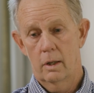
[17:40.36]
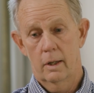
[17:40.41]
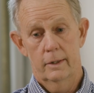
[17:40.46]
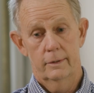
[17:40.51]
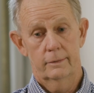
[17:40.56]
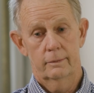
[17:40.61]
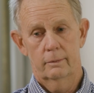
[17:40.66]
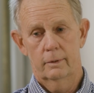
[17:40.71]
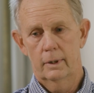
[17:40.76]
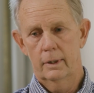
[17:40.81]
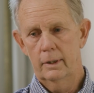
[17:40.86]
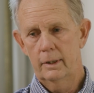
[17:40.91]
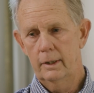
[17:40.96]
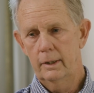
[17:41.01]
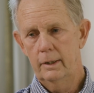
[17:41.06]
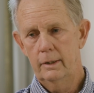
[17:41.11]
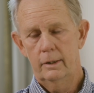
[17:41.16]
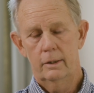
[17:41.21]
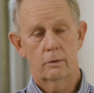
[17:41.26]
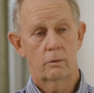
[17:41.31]
they said, well,
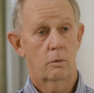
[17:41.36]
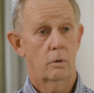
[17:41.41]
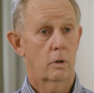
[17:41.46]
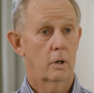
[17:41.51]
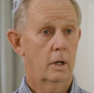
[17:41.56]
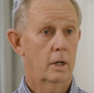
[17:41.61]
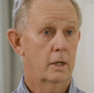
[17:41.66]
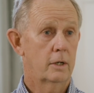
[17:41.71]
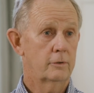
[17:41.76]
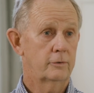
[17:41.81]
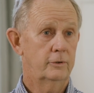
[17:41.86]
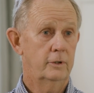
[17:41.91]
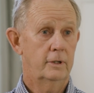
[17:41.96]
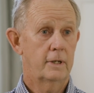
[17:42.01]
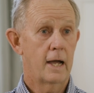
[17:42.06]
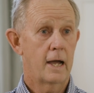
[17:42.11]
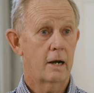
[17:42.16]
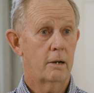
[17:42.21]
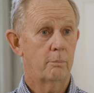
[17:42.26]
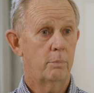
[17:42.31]
you know, where else he
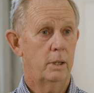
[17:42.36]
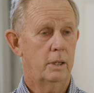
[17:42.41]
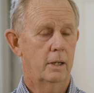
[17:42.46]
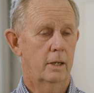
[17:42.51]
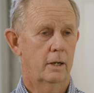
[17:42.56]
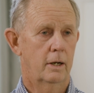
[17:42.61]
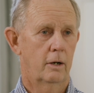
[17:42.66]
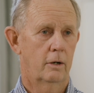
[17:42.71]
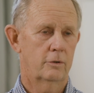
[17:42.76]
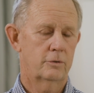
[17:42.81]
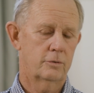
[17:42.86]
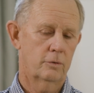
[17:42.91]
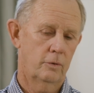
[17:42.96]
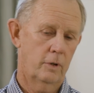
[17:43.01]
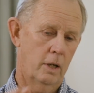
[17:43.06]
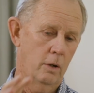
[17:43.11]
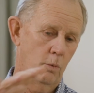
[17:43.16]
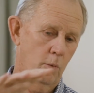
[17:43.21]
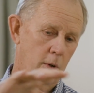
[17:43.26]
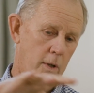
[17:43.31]
got to be in there. So
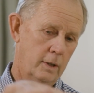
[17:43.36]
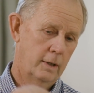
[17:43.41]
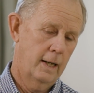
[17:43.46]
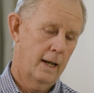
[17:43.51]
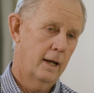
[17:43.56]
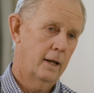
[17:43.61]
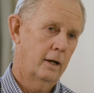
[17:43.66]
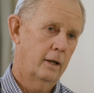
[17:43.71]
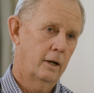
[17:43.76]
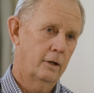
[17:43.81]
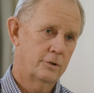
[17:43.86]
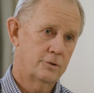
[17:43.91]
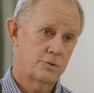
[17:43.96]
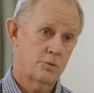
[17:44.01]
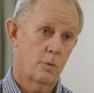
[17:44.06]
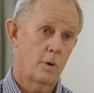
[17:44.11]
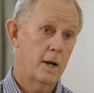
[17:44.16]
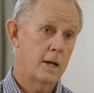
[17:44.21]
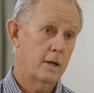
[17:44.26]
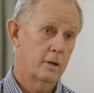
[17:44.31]
they went down in a
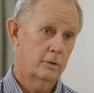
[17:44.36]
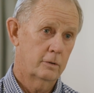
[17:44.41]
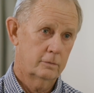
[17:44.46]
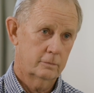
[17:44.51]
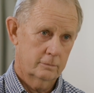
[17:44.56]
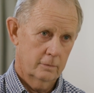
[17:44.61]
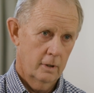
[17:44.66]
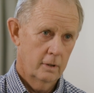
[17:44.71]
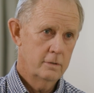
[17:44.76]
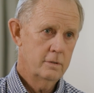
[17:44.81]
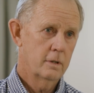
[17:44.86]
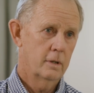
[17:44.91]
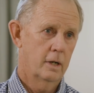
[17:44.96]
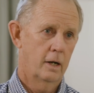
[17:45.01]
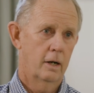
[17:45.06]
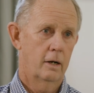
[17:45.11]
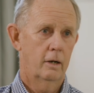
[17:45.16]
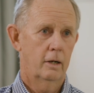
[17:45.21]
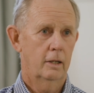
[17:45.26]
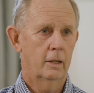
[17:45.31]
swale
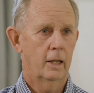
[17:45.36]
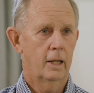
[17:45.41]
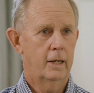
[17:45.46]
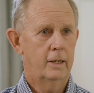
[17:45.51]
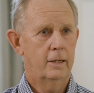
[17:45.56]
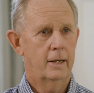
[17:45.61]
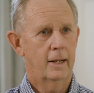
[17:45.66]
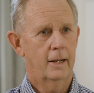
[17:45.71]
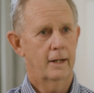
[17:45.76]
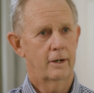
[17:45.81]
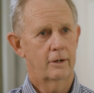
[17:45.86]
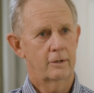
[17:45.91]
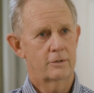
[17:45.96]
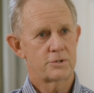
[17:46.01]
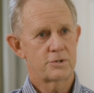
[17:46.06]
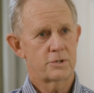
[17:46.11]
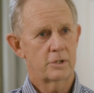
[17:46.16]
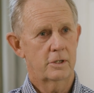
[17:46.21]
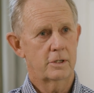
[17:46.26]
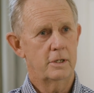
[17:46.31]
and there he laid down there
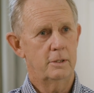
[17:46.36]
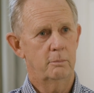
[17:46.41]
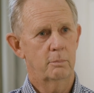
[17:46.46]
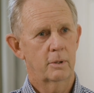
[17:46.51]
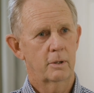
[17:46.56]
to sleep.